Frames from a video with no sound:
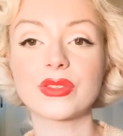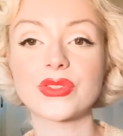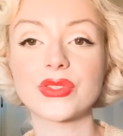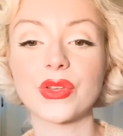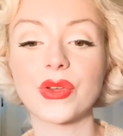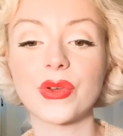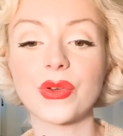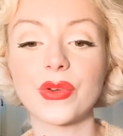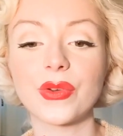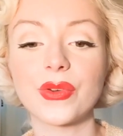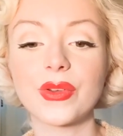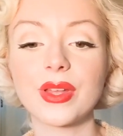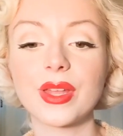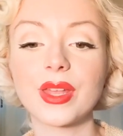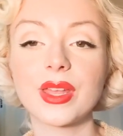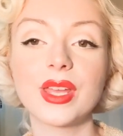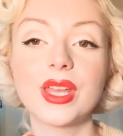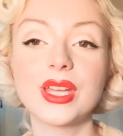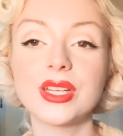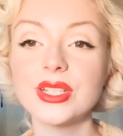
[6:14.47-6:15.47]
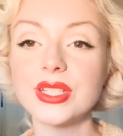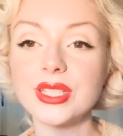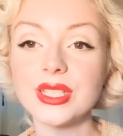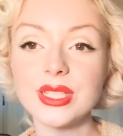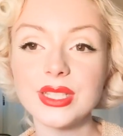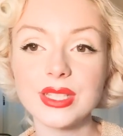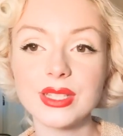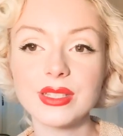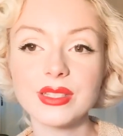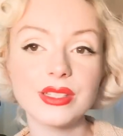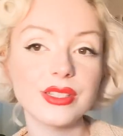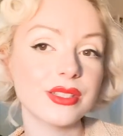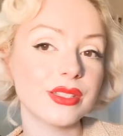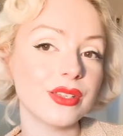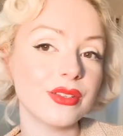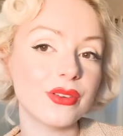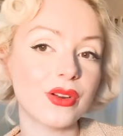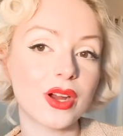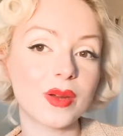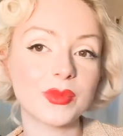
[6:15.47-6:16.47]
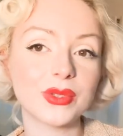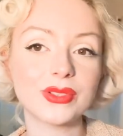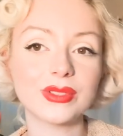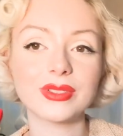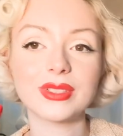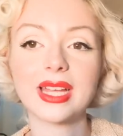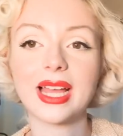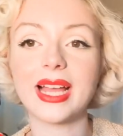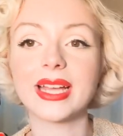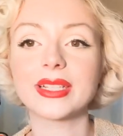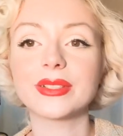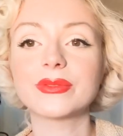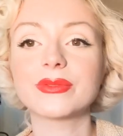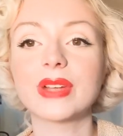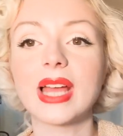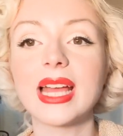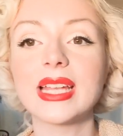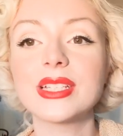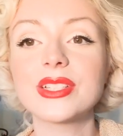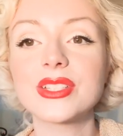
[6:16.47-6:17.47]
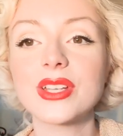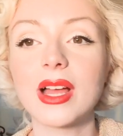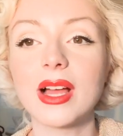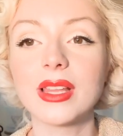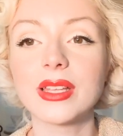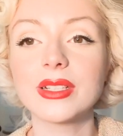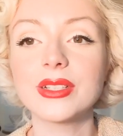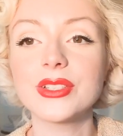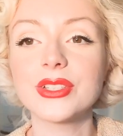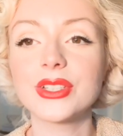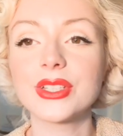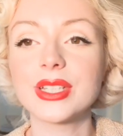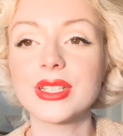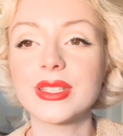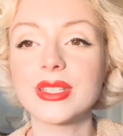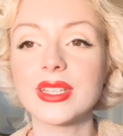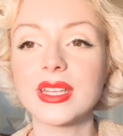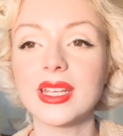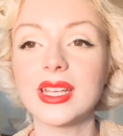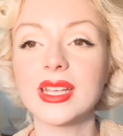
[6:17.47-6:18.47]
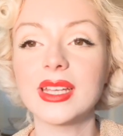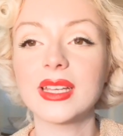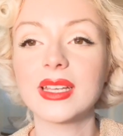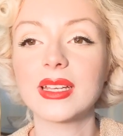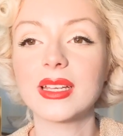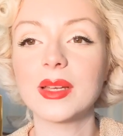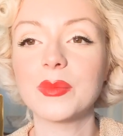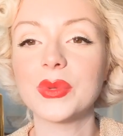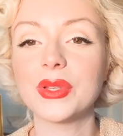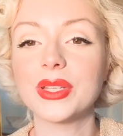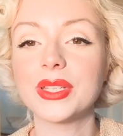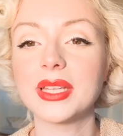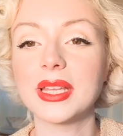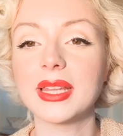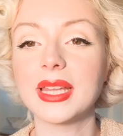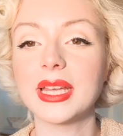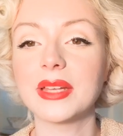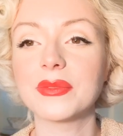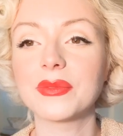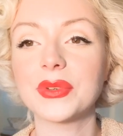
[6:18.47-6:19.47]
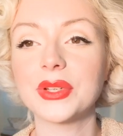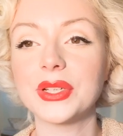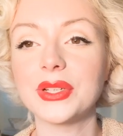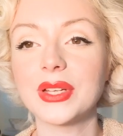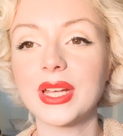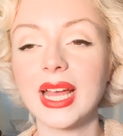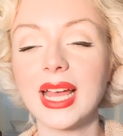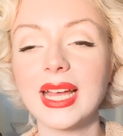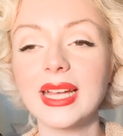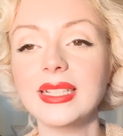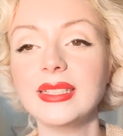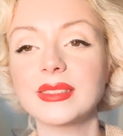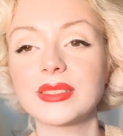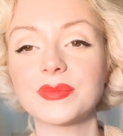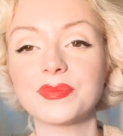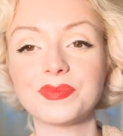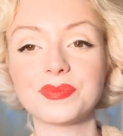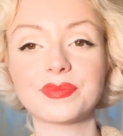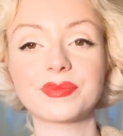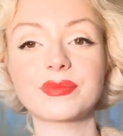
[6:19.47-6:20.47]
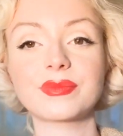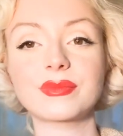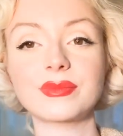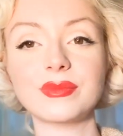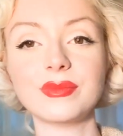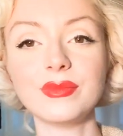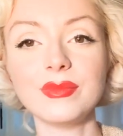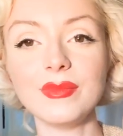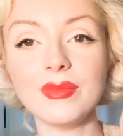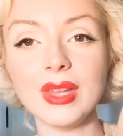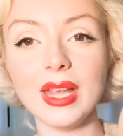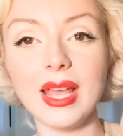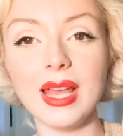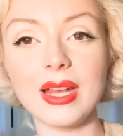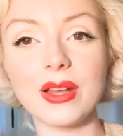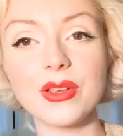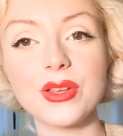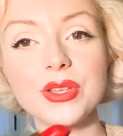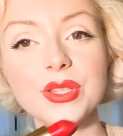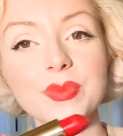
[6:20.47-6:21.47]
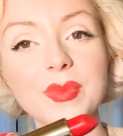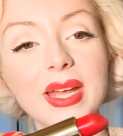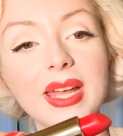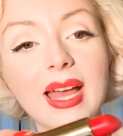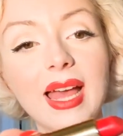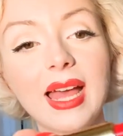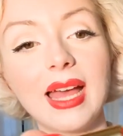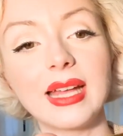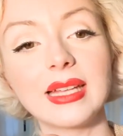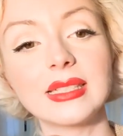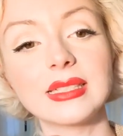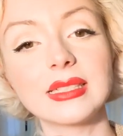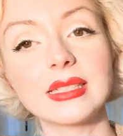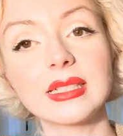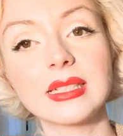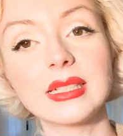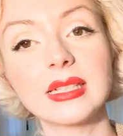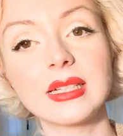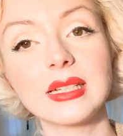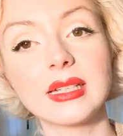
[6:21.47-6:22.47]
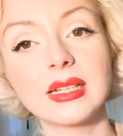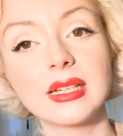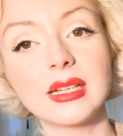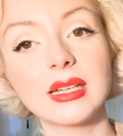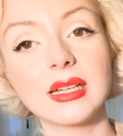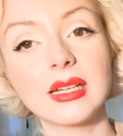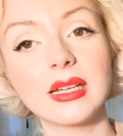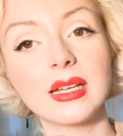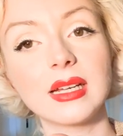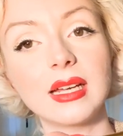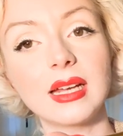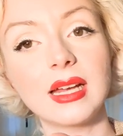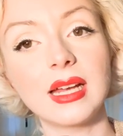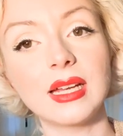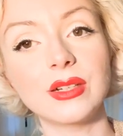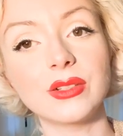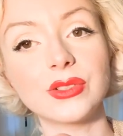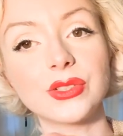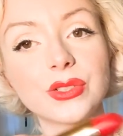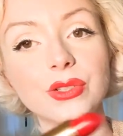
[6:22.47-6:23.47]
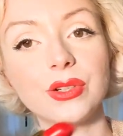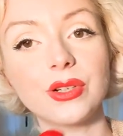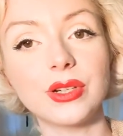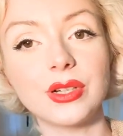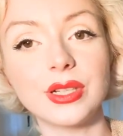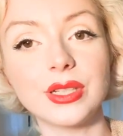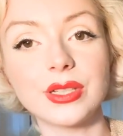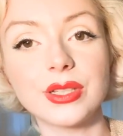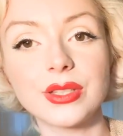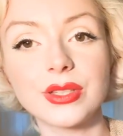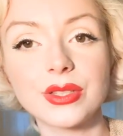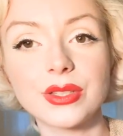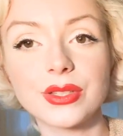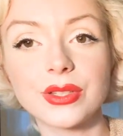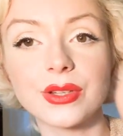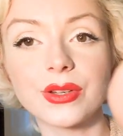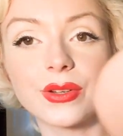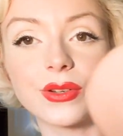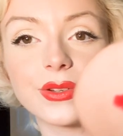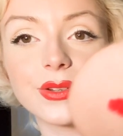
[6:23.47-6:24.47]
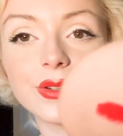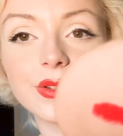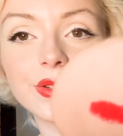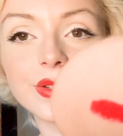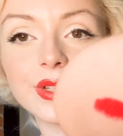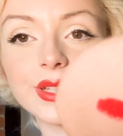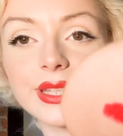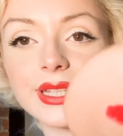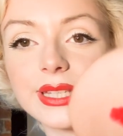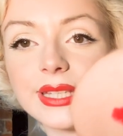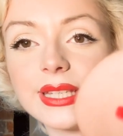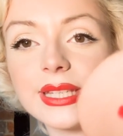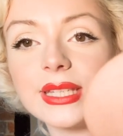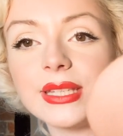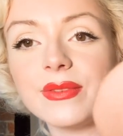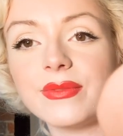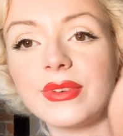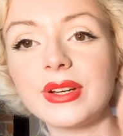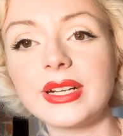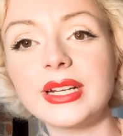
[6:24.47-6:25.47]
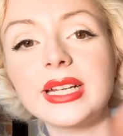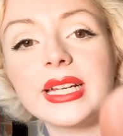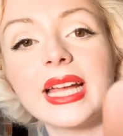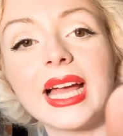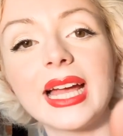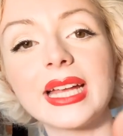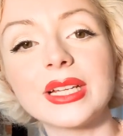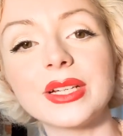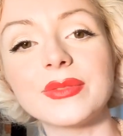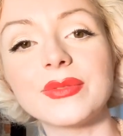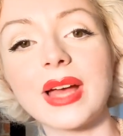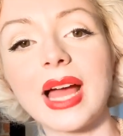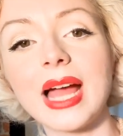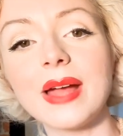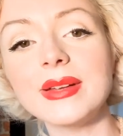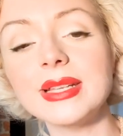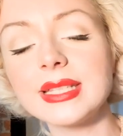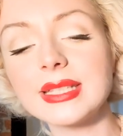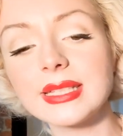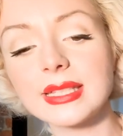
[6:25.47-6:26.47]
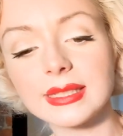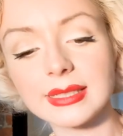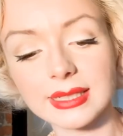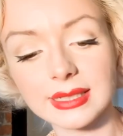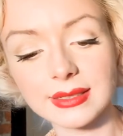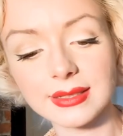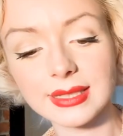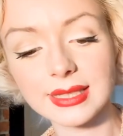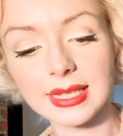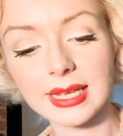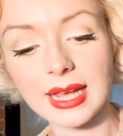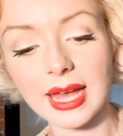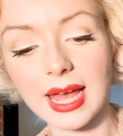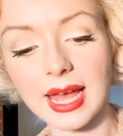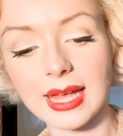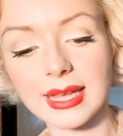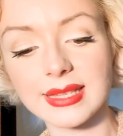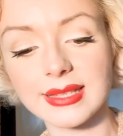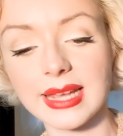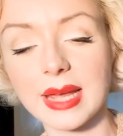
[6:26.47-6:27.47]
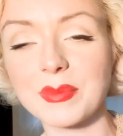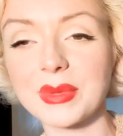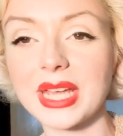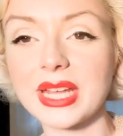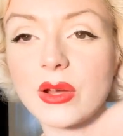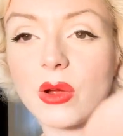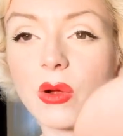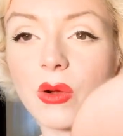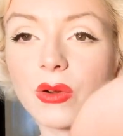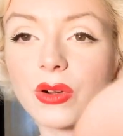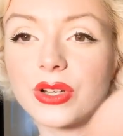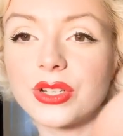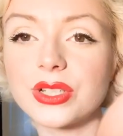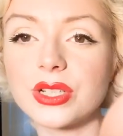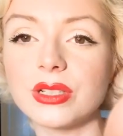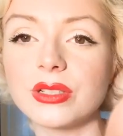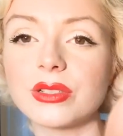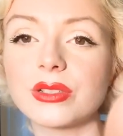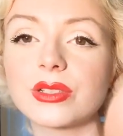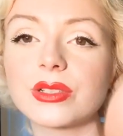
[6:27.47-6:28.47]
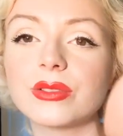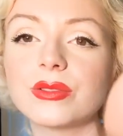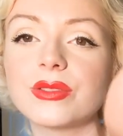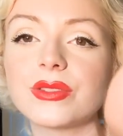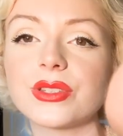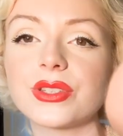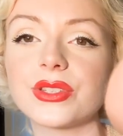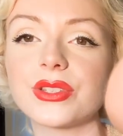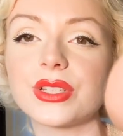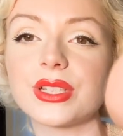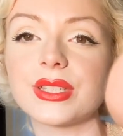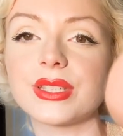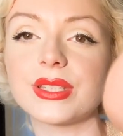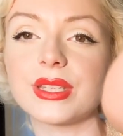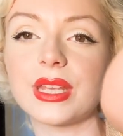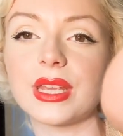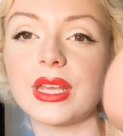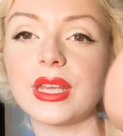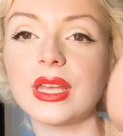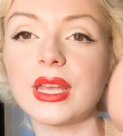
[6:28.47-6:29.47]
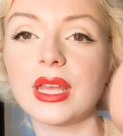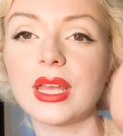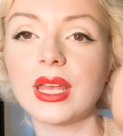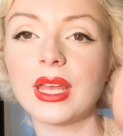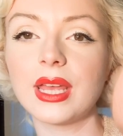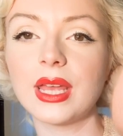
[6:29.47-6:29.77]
So just a normal kind of reddish color, as you can see, putting the light for you guys. And I'll use my hand and I'll draw on. So this is a very kind of, I would still say it has kind of orange undertones, as you can see,